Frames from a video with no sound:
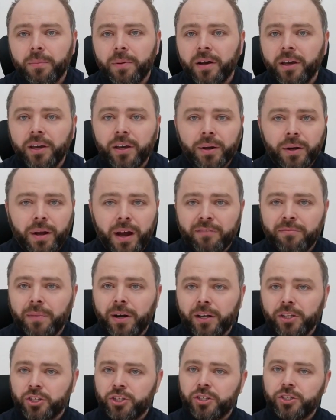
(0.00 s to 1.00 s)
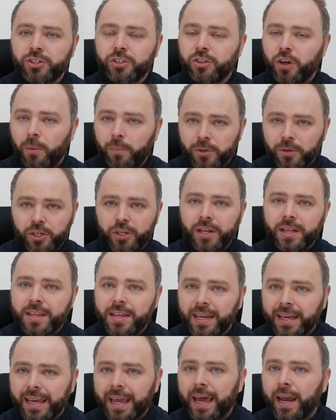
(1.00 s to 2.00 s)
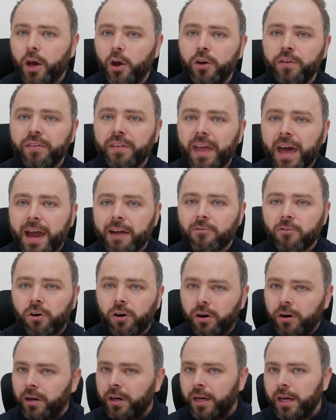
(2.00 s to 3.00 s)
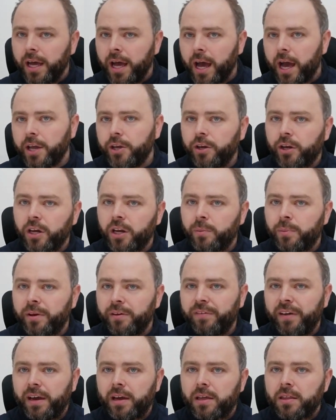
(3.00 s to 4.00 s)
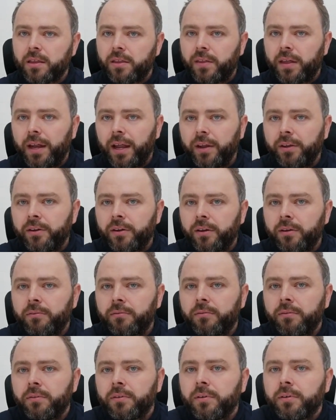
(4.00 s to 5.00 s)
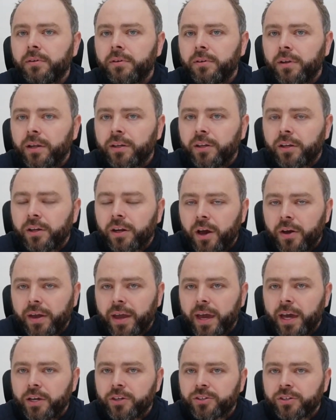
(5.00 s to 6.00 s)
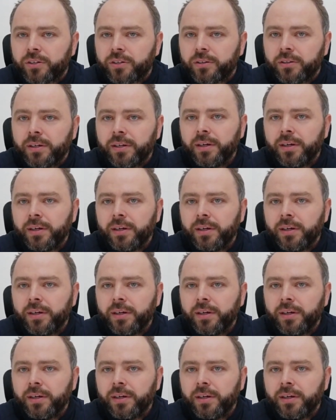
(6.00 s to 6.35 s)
Are you going to have much opportunity to get over there, or are you going to be fixed at the London location?